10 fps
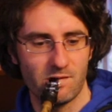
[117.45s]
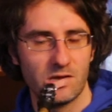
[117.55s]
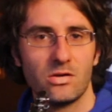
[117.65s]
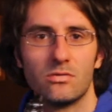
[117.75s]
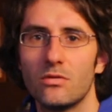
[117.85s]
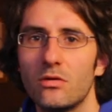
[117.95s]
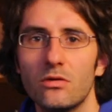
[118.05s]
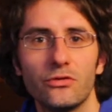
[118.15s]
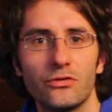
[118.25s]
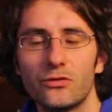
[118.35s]
You know,
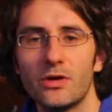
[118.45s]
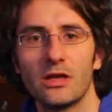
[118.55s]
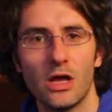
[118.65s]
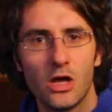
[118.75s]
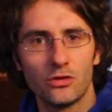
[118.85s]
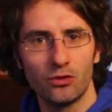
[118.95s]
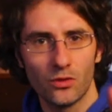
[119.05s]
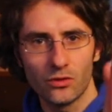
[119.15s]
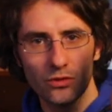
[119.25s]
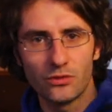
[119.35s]
all straight.
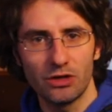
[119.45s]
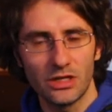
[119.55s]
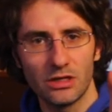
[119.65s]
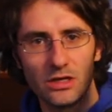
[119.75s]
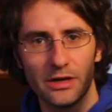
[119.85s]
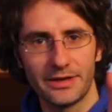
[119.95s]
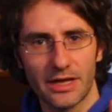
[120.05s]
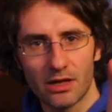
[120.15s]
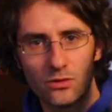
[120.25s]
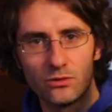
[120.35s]
Dogo, diga,
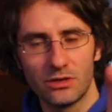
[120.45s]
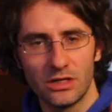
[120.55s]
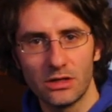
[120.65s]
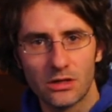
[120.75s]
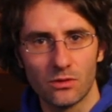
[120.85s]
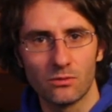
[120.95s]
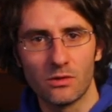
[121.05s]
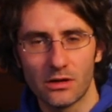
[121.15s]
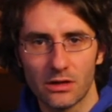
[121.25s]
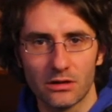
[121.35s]
dogo digi,
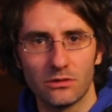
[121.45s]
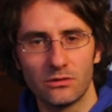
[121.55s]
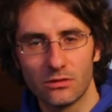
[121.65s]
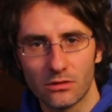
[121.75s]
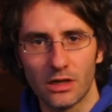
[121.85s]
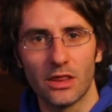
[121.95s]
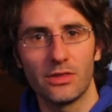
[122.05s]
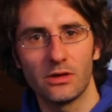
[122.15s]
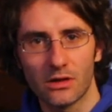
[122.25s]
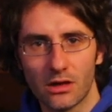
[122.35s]
one and two and
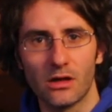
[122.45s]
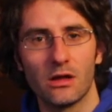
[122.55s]
three, uh,